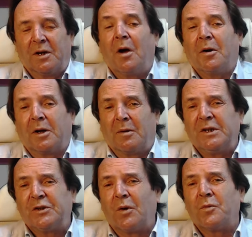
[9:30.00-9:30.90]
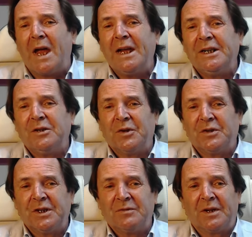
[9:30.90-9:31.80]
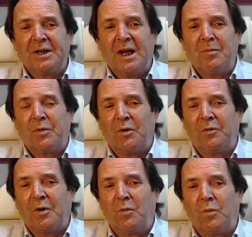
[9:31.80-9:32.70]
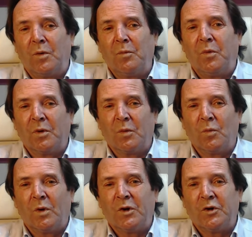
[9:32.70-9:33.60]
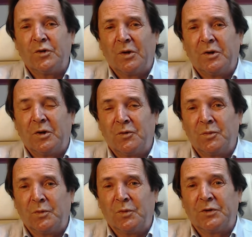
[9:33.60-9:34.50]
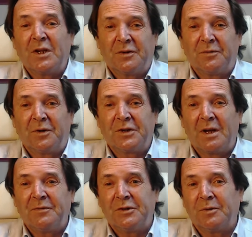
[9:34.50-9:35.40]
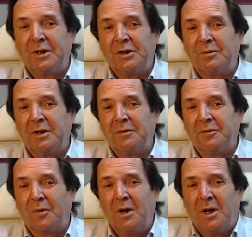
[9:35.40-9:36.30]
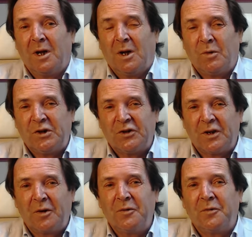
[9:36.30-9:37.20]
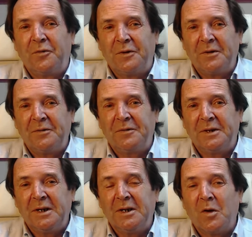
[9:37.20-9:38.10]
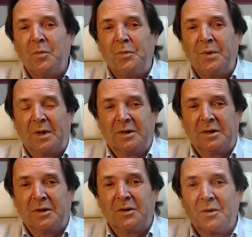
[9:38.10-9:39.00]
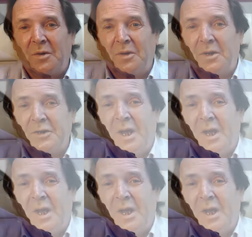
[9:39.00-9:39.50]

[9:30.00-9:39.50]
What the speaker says: companies already received a net profit of 1.1 trillion rubles. That's the first half of 2024, which is around $15 billion. And